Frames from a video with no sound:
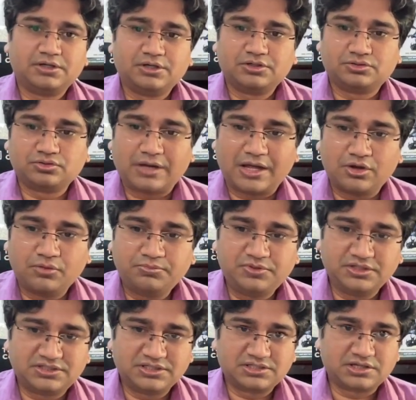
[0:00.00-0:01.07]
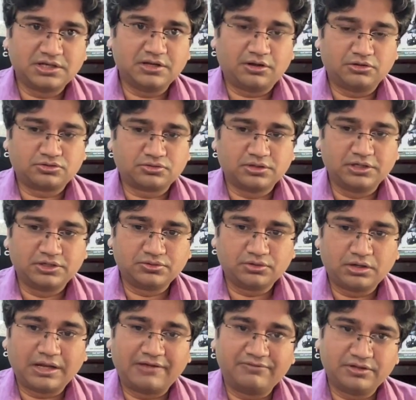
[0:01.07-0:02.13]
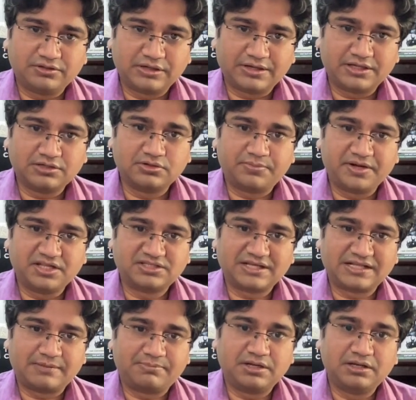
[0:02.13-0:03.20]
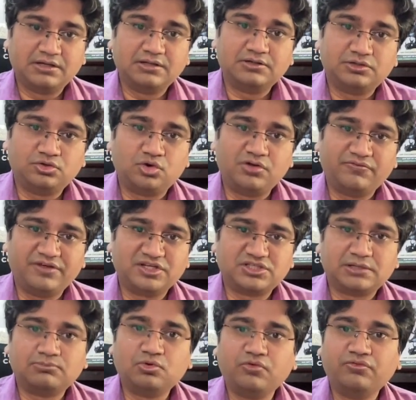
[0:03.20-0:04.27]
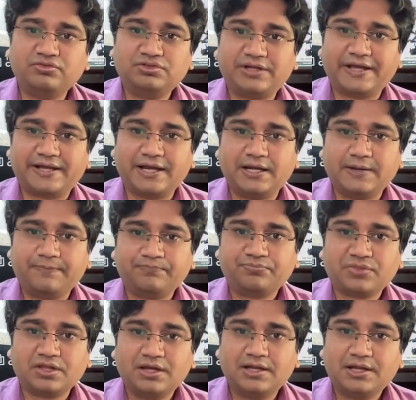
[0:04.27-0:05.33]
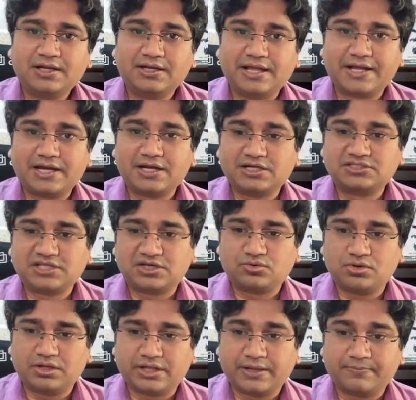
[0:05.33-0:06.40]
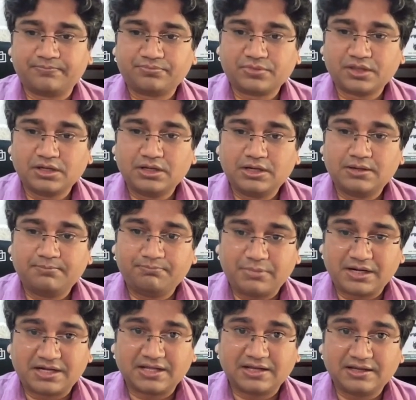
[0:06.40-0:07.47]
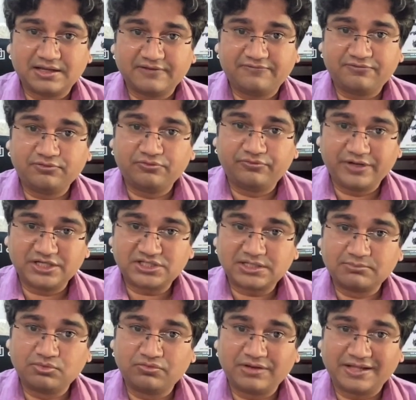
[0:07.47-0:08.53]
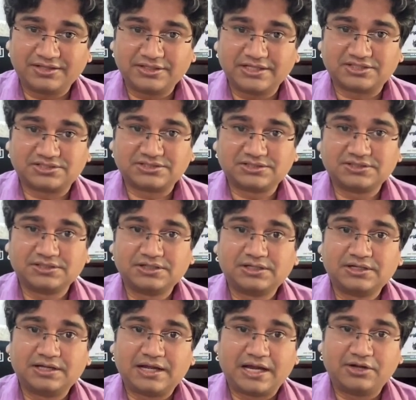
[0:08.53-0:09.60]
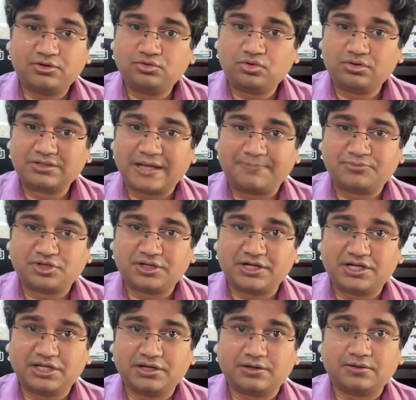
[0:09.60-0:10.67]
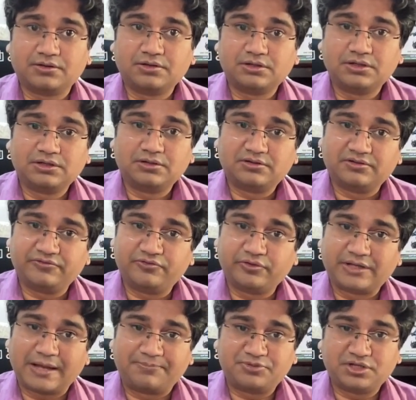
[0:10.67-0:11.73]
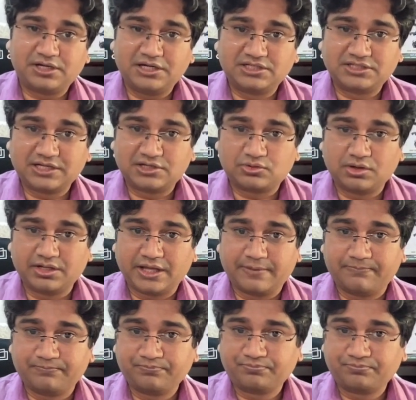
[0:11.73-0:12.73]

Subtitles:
So, I hope this is also clear to you all. I will again repeat this example, do not waste a move, take it, it is equal game. But if you waste a move like this and you do not capture it here, if you capture it is an equal game,